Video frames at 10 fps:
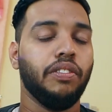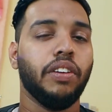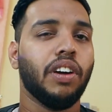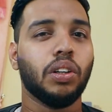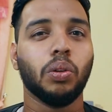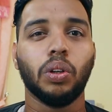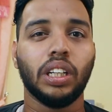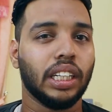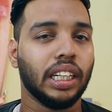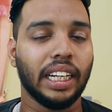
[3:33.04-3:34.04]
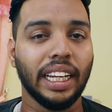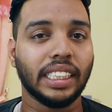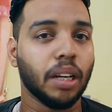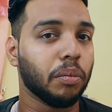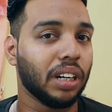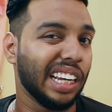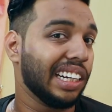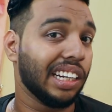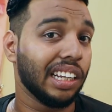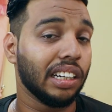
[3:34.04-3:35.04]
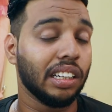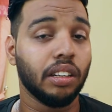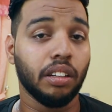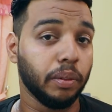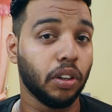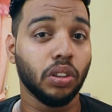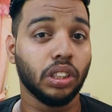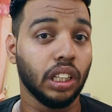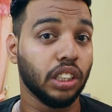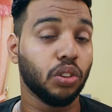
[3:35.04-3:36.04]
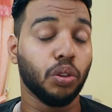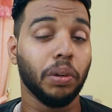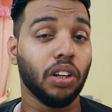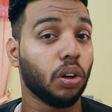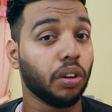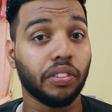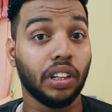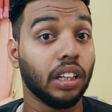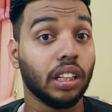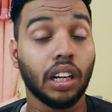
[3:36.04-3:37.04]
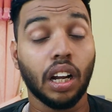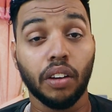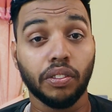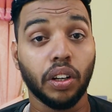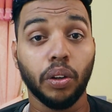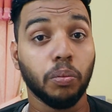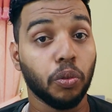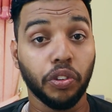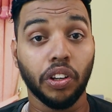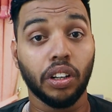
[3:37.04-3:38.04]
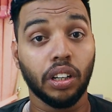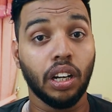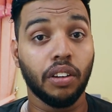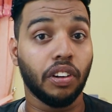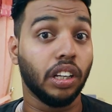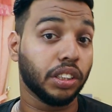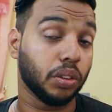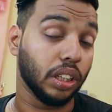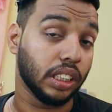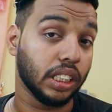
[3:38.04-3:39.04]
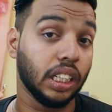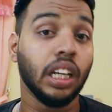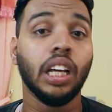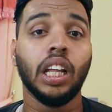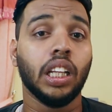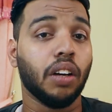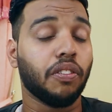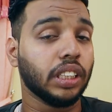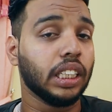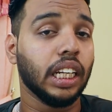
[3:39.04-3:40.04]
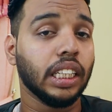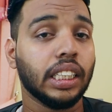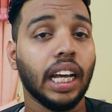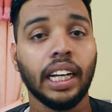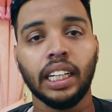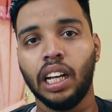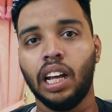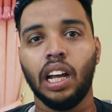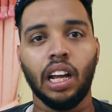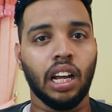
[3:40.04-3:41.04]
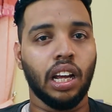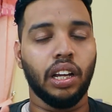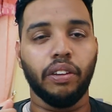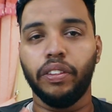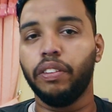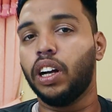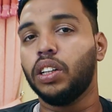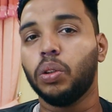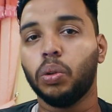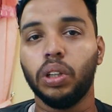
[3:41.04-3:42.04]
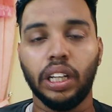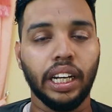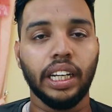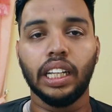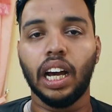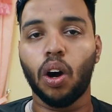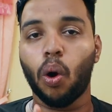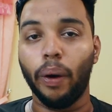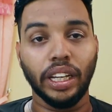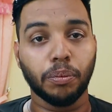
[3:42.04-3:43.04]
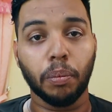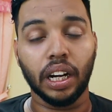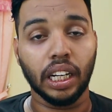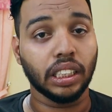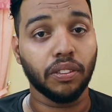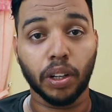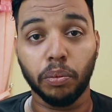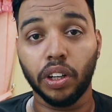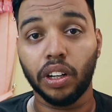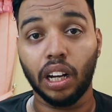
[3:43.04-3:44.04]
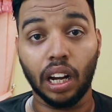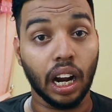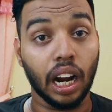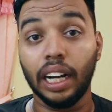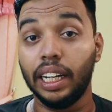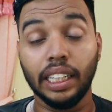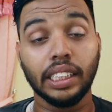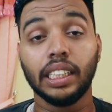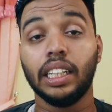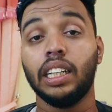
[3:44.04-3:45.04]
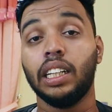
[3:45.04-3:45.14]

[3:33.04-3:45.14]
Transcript: we want to clean some clutter, because there should be a lot of clutter after you move your files to SSD. The first thing is that we want to delete the OS partition from your hard disk.